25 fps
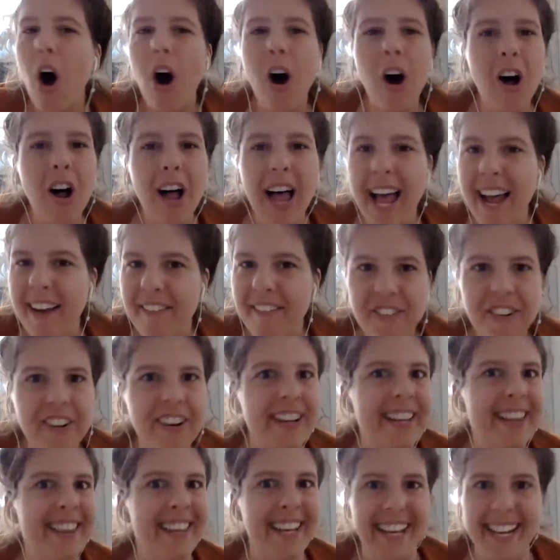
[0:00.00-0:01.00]

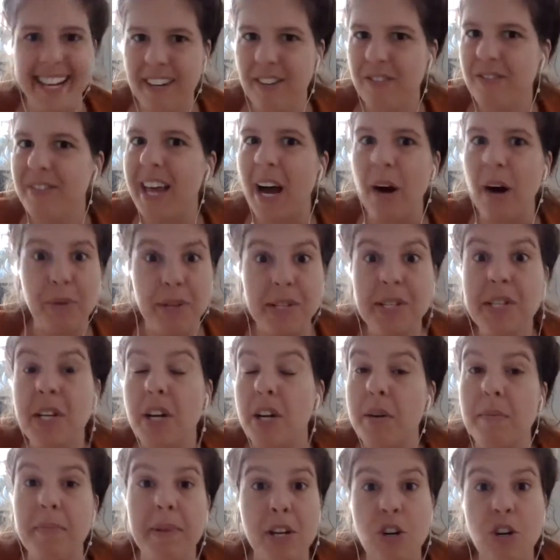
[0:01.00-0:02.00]
everything that was going to
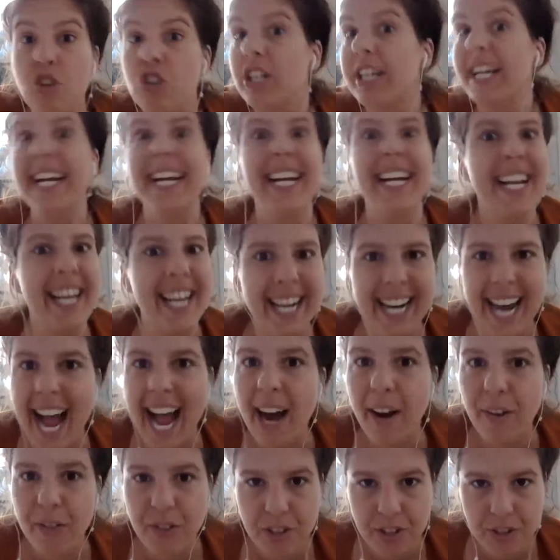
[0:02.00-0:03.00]
be created and
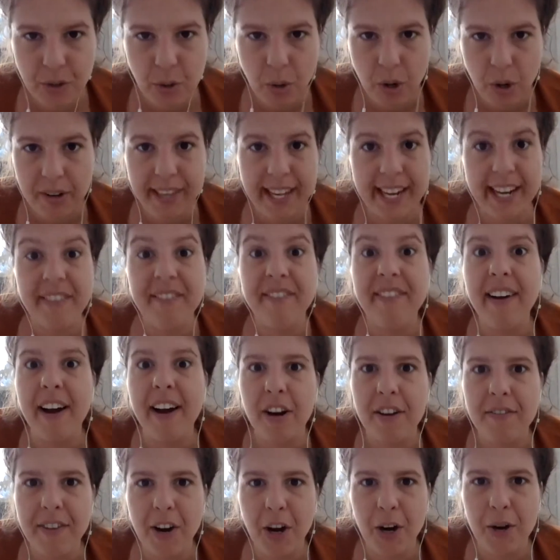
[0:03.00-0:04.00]
out the door. They had very,
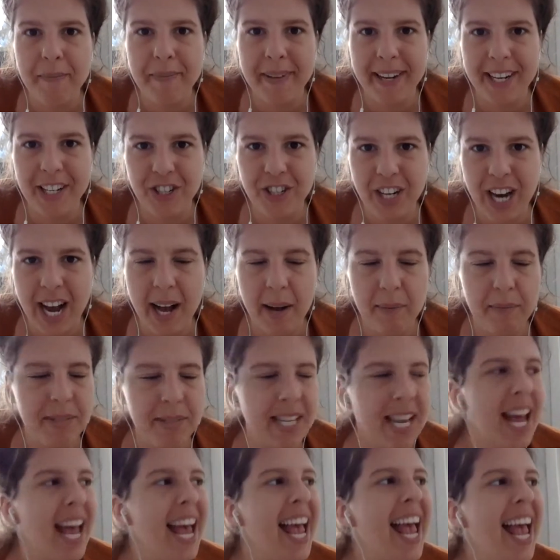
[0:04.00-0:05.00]
very big jobs.
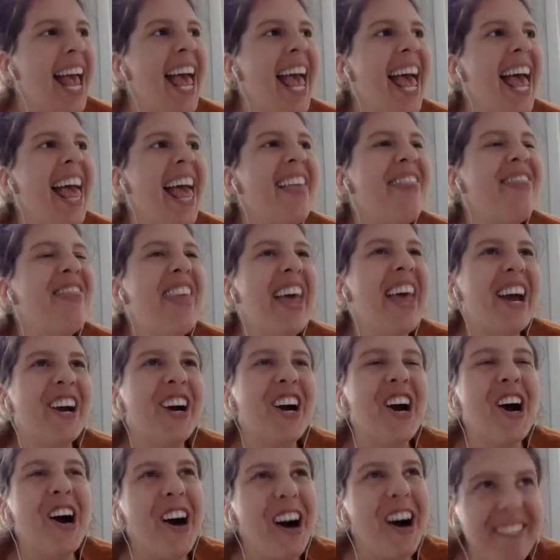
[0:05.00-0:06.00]
Their
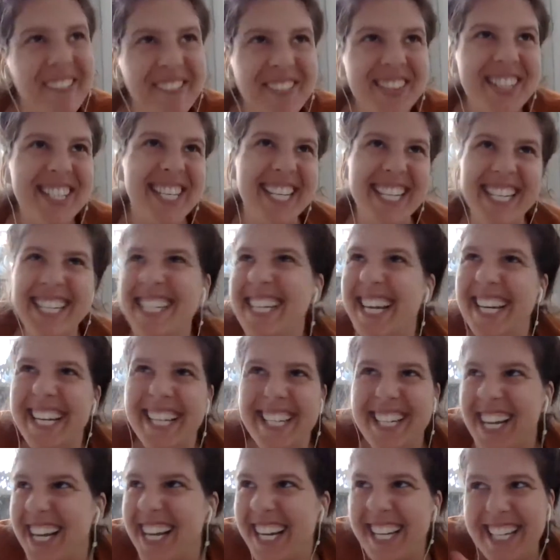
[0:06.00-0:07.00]
offices, and
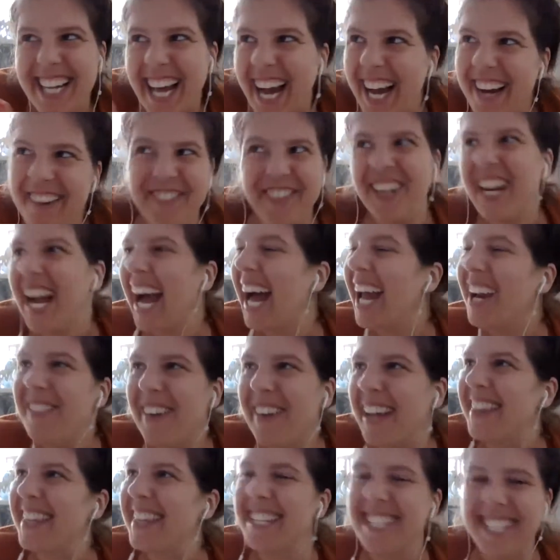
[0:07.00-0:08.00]
I forgot about
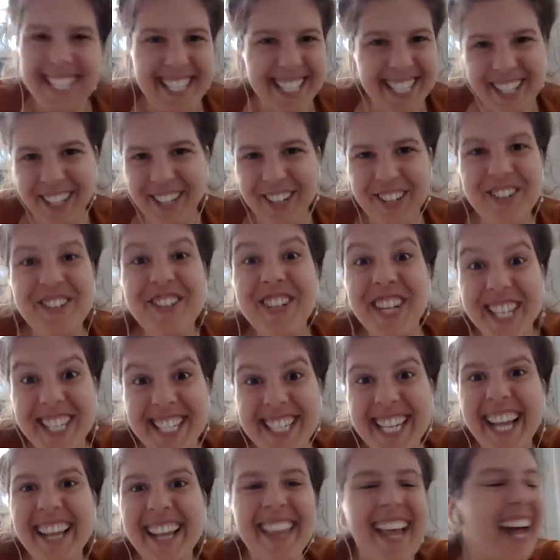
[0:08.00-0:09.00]
this until you just
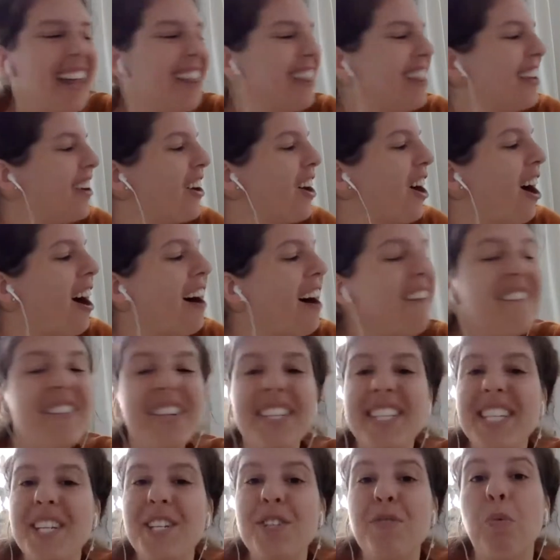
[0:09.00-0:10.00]
said that, their
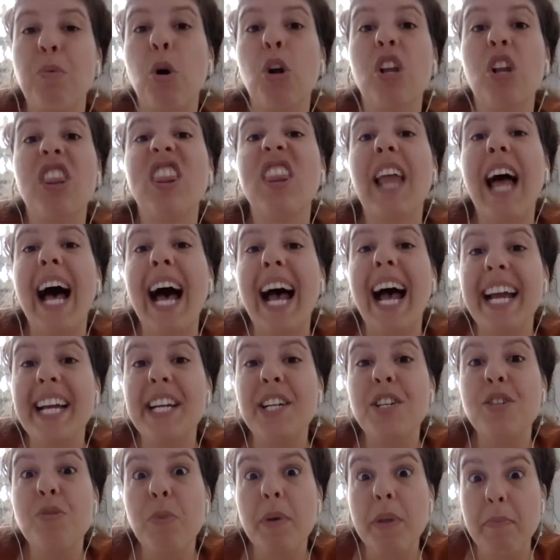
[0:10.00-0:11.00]
offices were lined
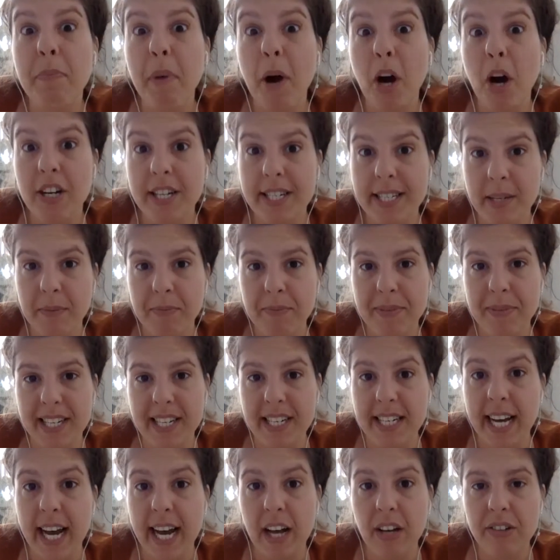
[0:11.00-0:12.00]
with Bart Simpson
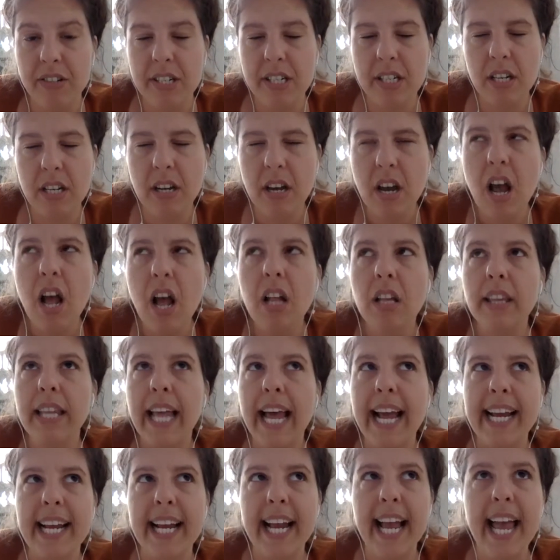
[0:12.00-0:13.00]
dolls.
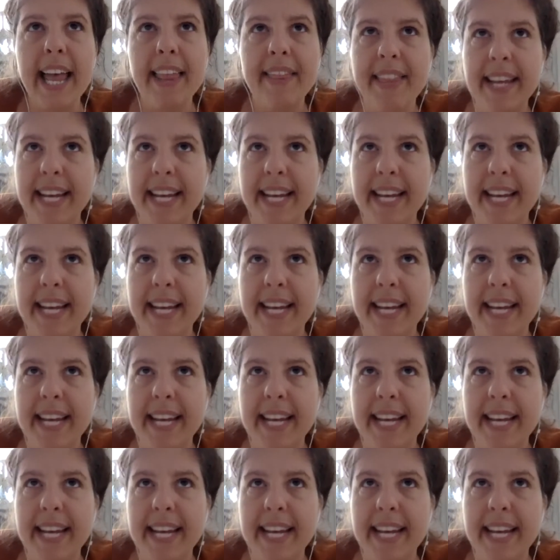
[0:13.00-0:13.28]
Like the